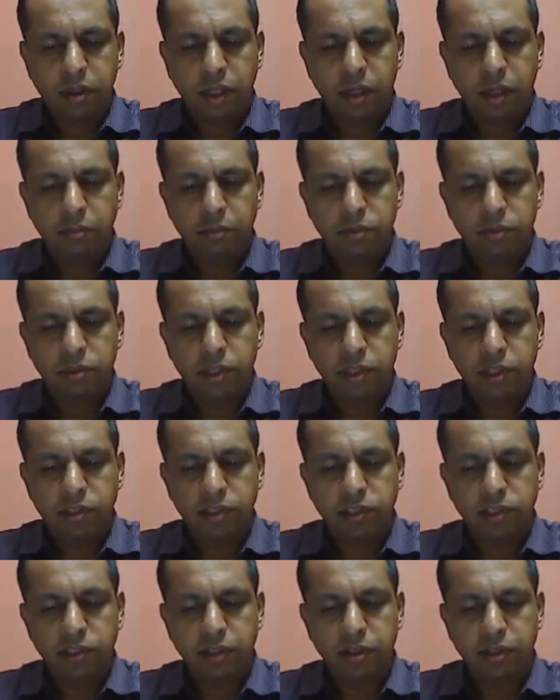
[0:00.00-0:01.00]
the NMOS
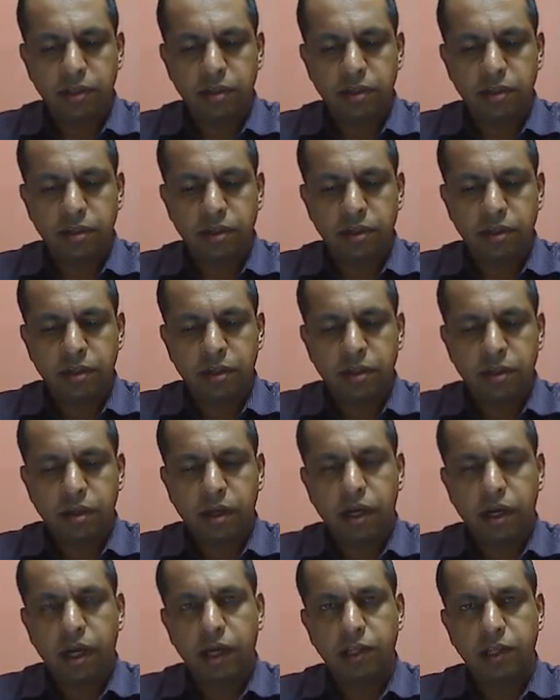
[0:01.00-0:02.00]
transistor
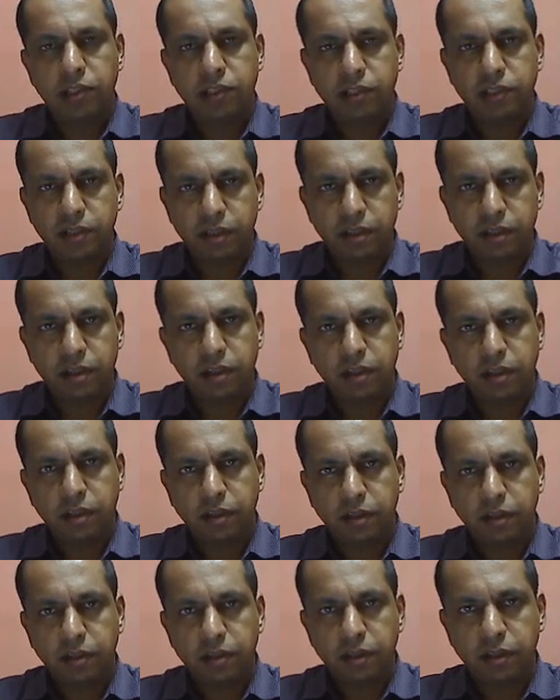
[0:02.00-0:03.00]
has
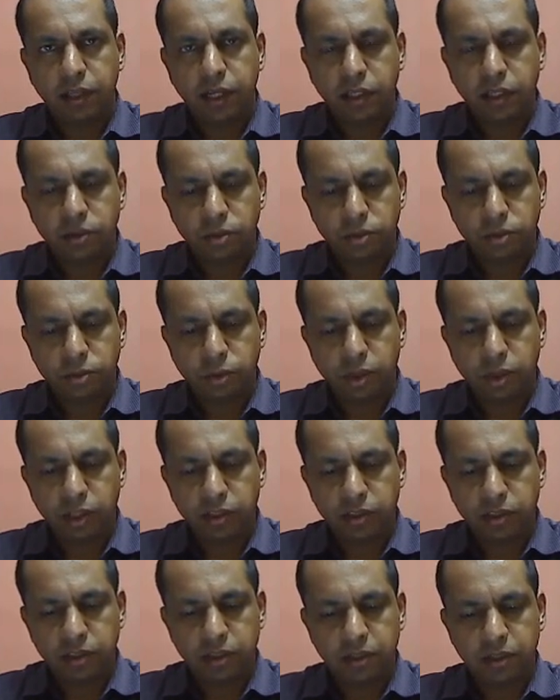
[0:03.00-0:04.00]
a gate source
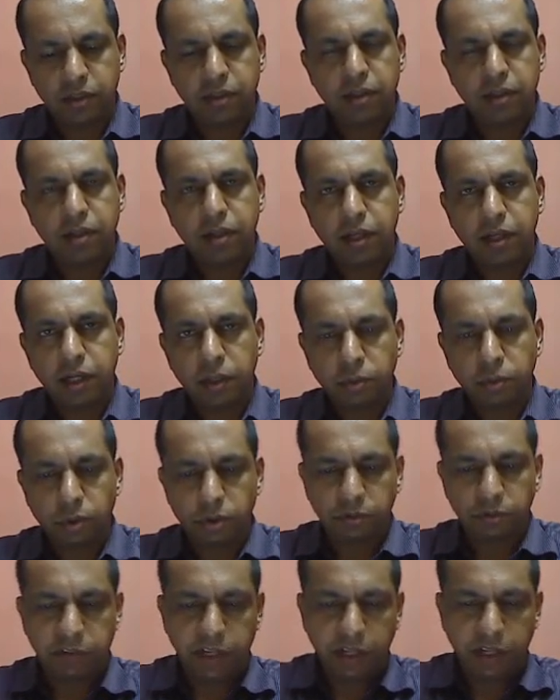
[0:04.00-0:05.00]
voltage
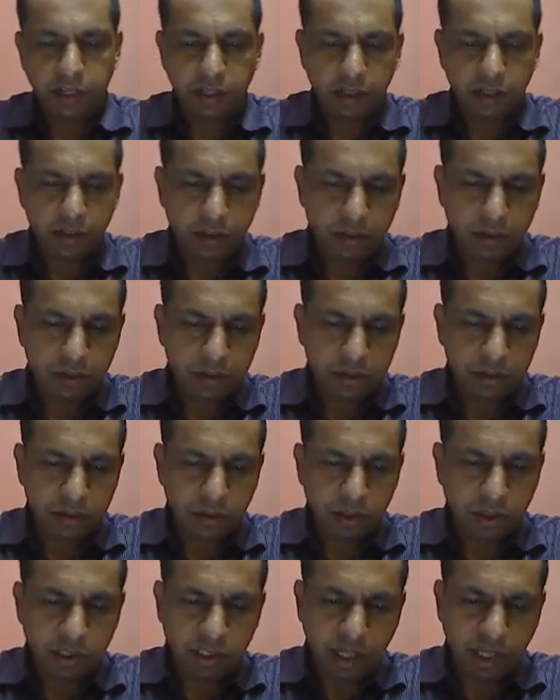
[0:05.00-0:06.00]
equal to VDD,
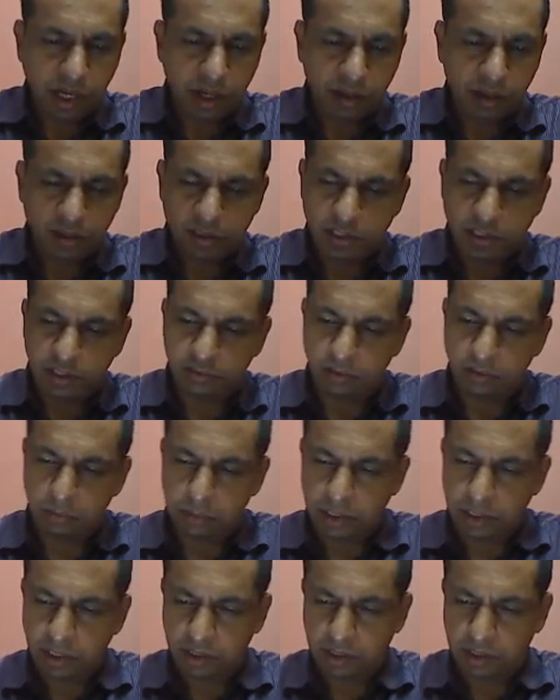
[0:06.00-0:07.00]
so its characteristic
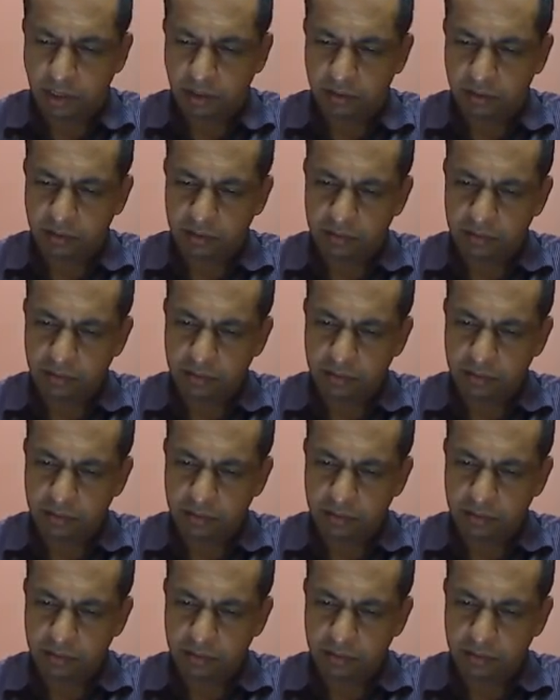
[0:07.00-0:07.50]
will be like that.